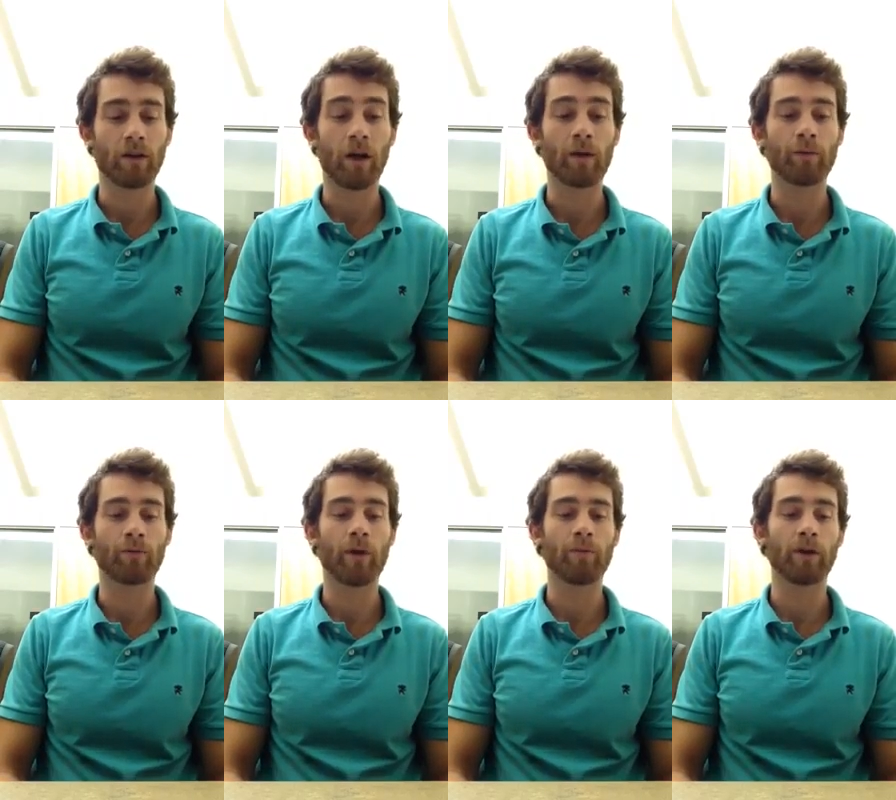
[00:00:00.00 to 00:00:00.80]
I am the
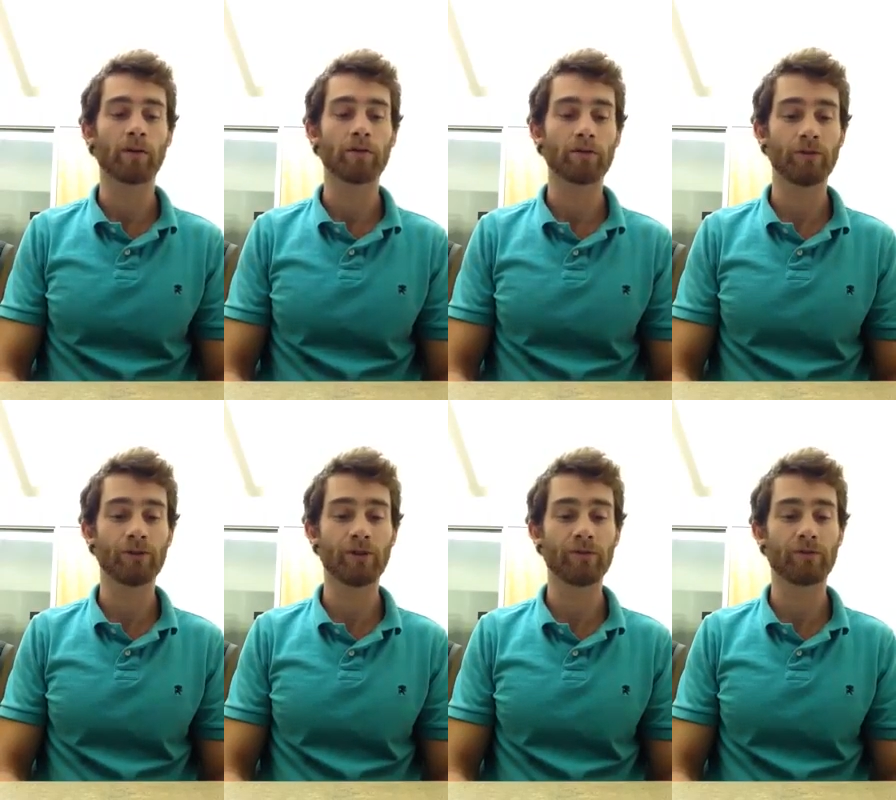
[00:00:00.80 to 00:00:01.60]
red man,
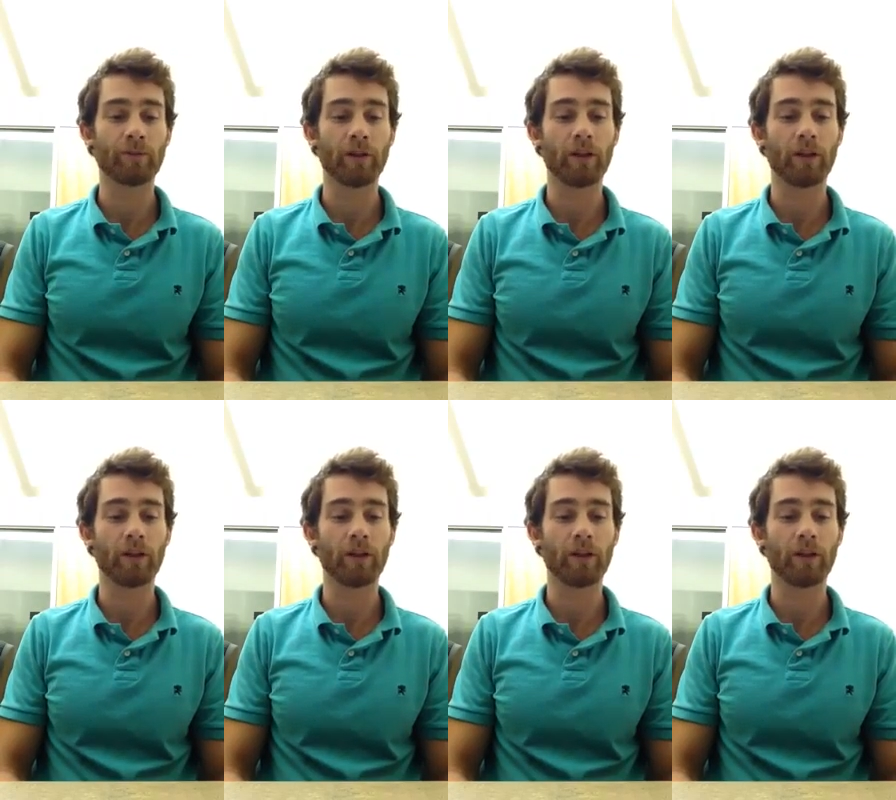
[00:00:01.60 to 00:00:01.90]
driven from the